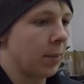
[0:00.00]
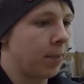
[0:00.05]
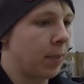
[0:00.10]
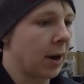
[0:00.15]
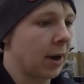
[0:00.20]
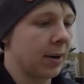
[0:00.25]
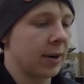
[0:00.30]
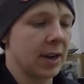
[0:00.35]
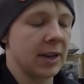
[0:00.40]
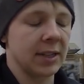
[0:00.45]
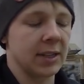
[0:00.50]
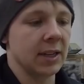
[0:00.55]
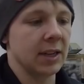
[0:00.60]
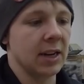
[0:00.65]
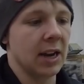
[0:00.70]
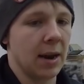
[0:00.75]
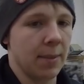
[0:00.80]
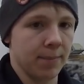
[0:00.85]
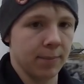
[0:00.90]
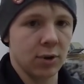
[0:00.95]
But he
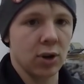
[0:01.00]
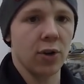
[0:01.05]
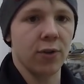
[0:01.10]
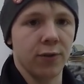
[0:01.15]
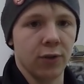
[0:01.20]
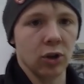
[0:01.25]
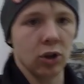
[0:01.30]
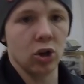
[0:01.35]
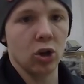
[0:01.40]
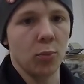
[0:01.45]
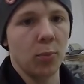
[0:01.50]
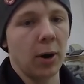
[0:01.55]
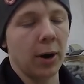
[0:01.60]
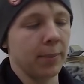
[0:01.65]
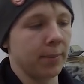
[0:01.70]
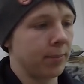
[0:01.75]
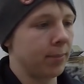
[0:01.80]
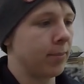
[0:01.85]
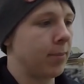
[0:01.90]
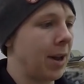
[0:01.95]
said, nah, go for the good
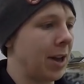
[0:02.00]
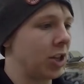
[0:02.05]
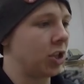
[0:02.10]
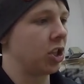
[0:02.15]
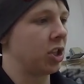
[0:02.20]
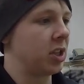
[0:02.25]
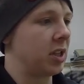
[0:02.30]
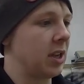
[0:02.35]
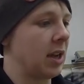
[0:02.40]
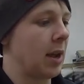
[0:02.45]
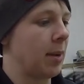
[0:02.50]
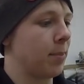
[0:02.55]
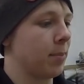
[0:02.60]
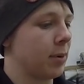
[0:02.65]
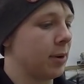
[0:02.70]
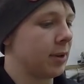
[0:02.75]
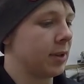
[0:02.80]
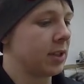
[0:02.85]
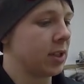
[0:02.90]
one, match it to the amp.